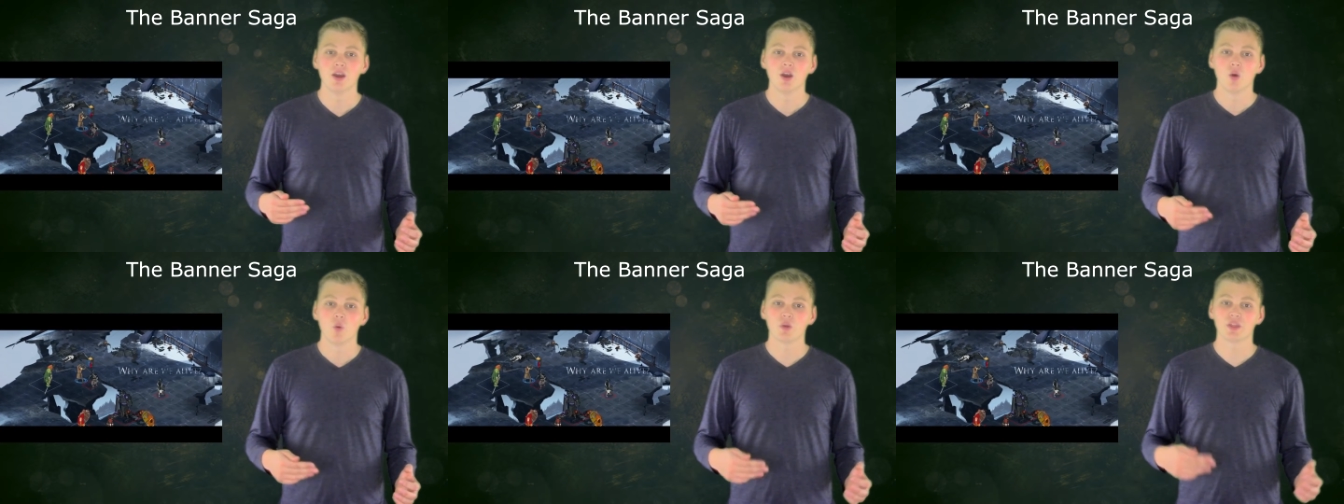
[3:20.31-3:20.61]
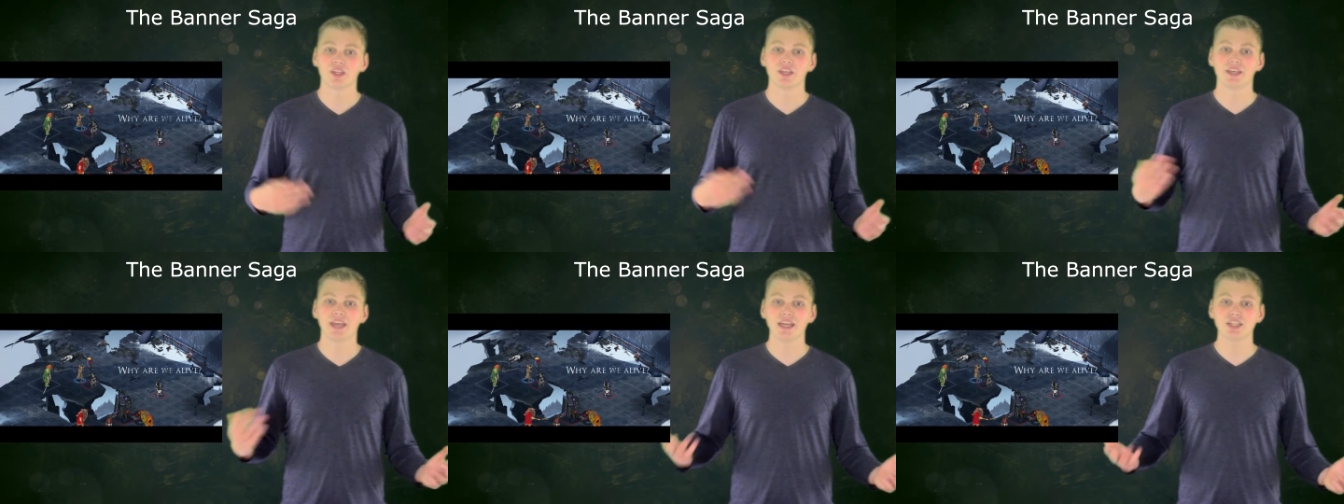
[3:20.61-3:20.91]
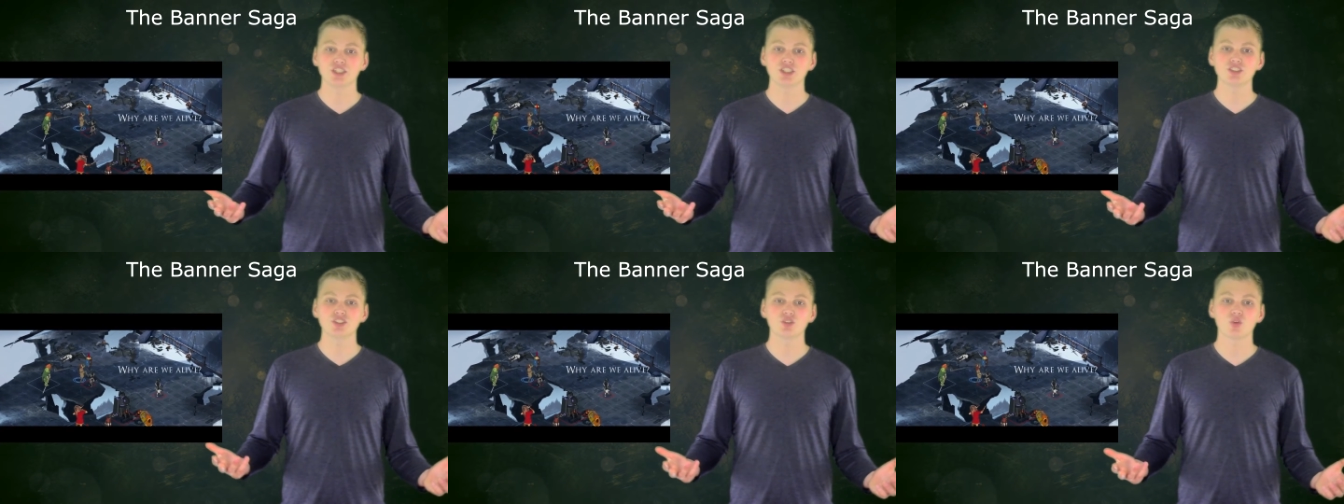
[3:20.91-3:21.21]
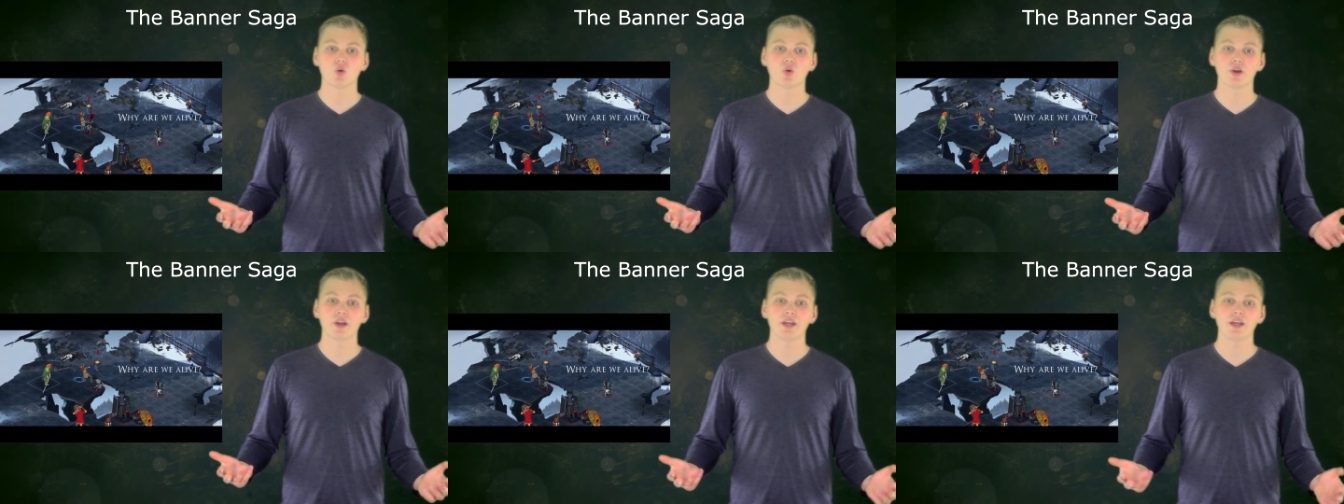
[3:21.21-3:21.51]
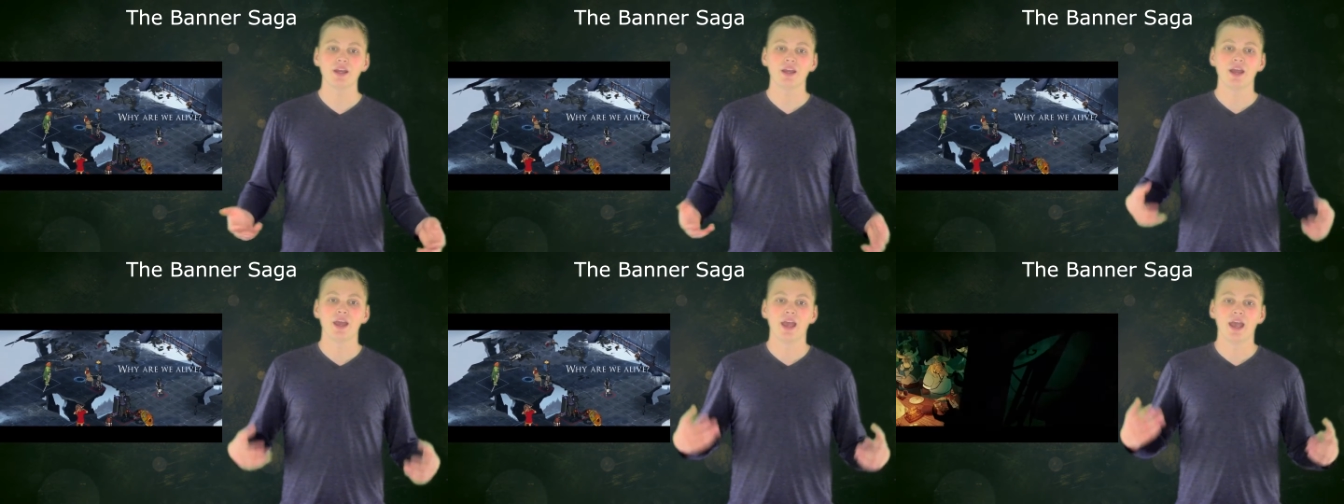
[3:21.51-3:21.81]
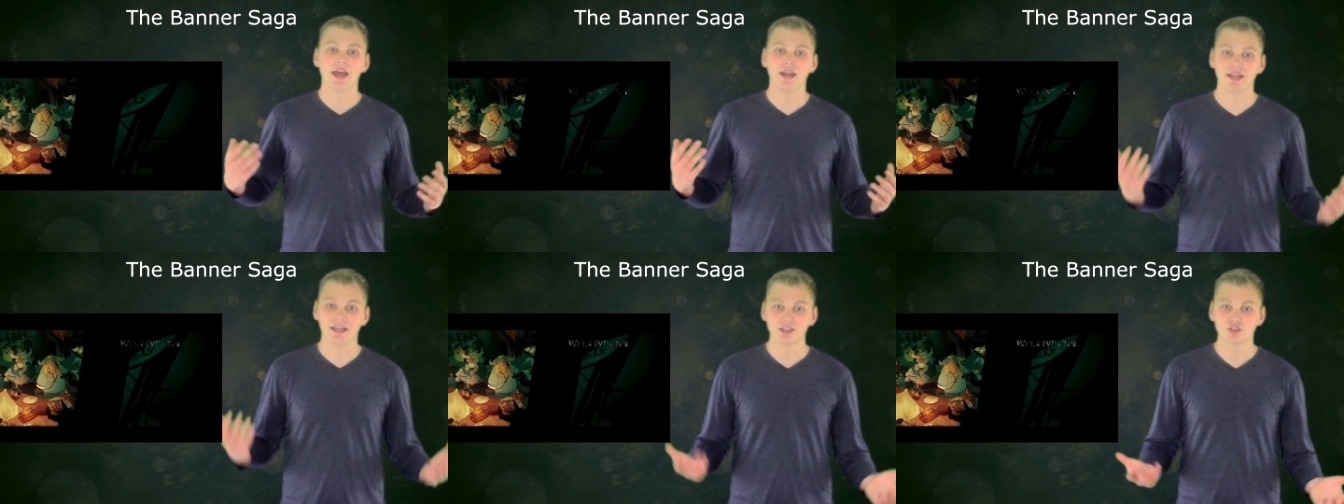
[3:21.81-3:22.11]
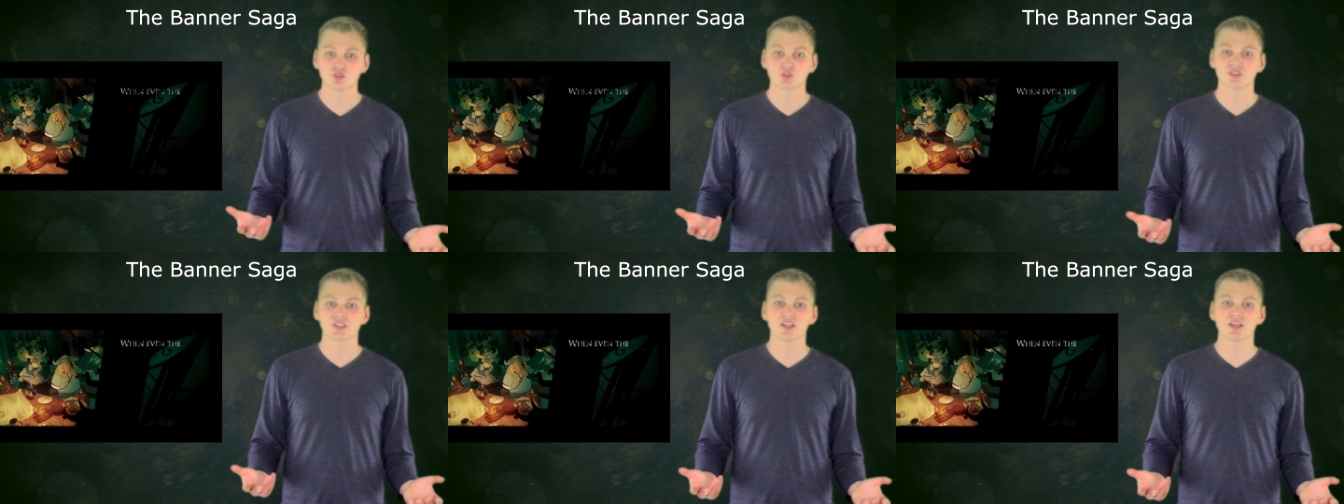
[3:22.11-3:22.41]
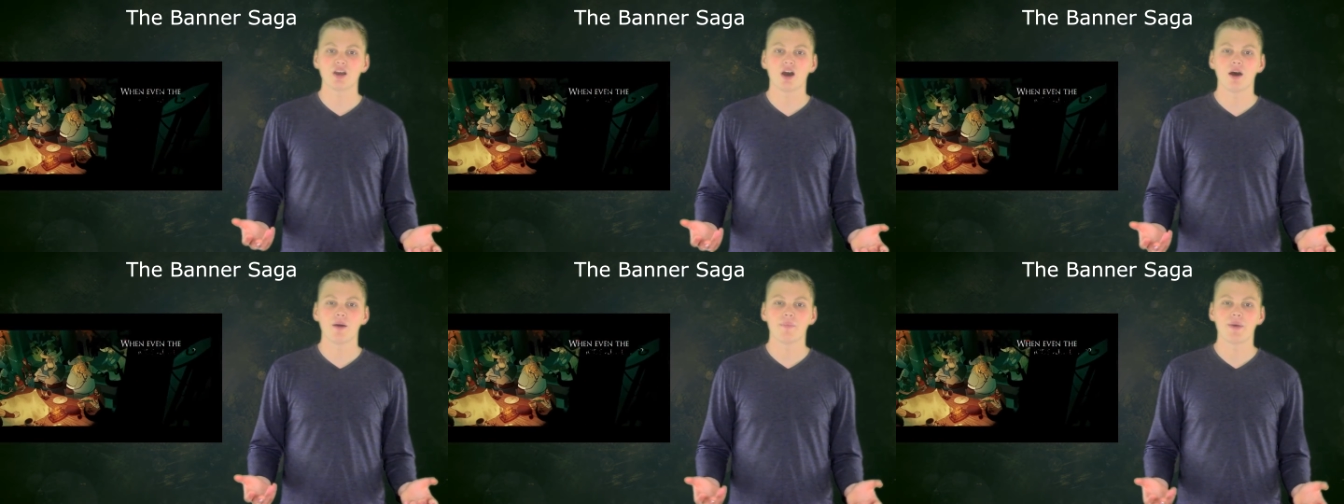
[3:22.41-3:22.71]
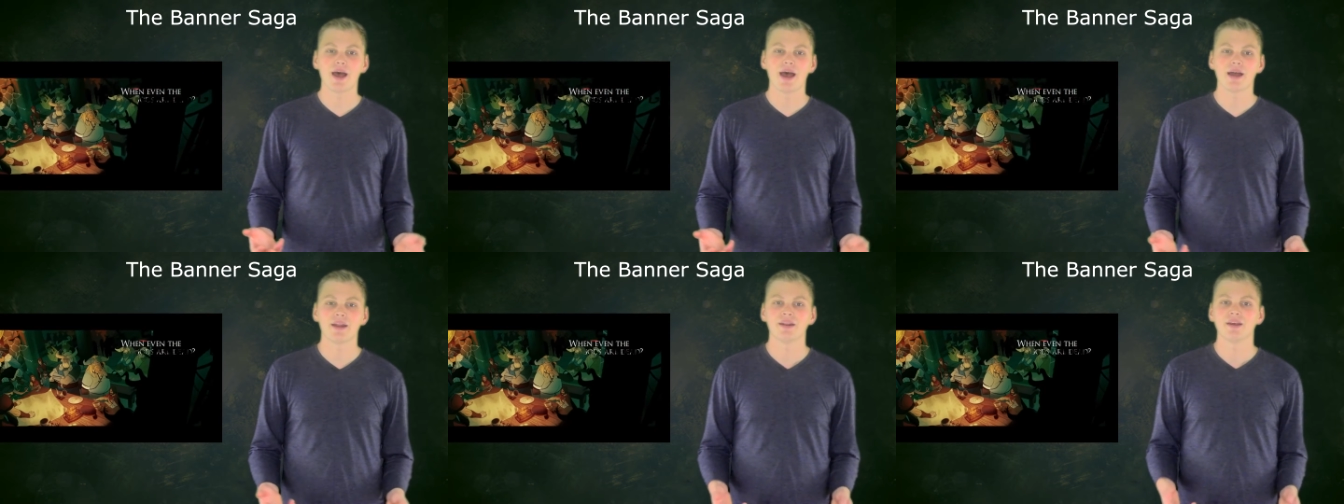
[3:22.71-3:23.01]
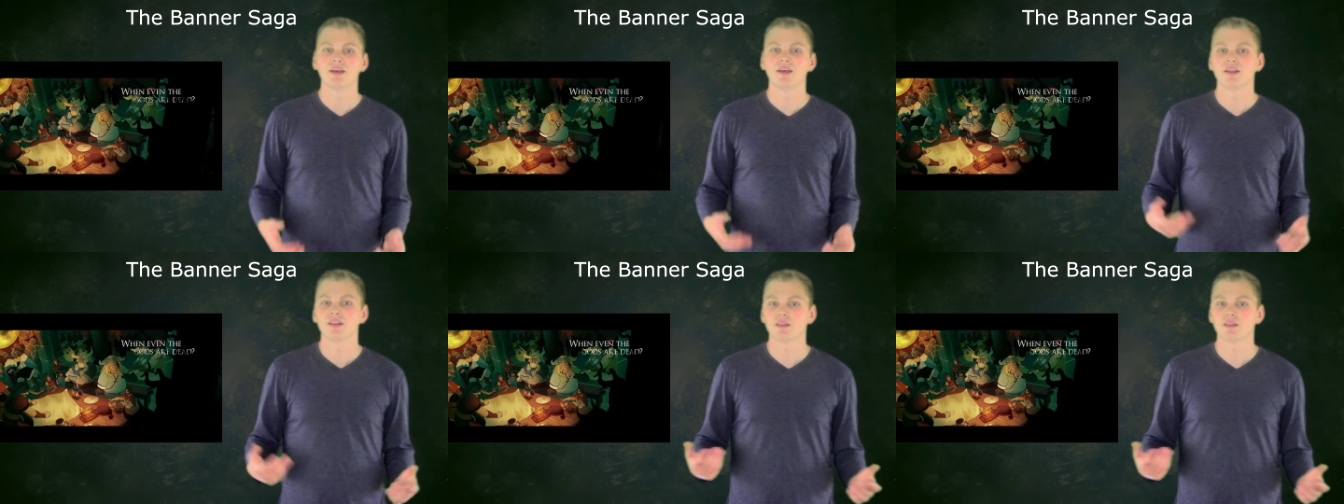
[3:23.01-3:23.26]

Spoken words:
With engaging story and interesting combat,